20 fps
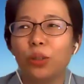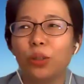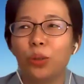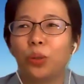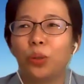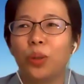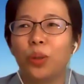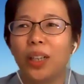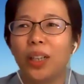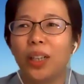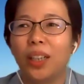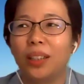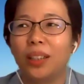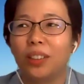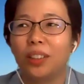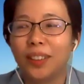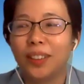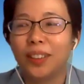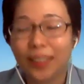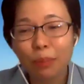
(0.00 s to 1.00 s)
to a
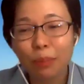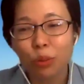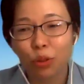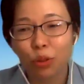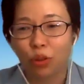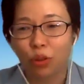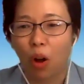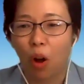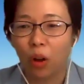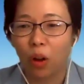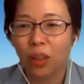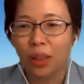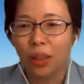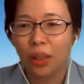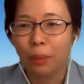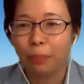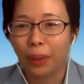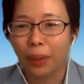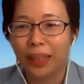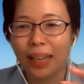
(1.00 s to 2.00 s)
same song,
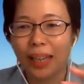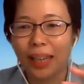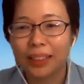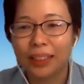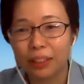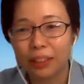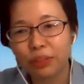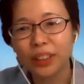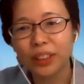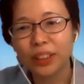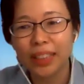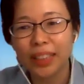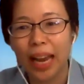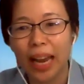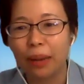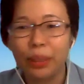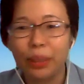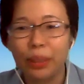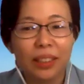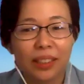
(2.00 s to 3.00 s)
but at different
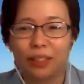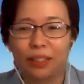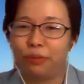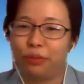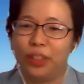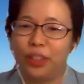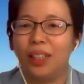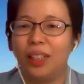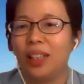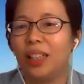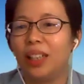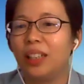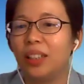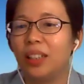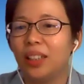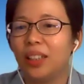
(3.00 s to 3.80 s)
timing differently.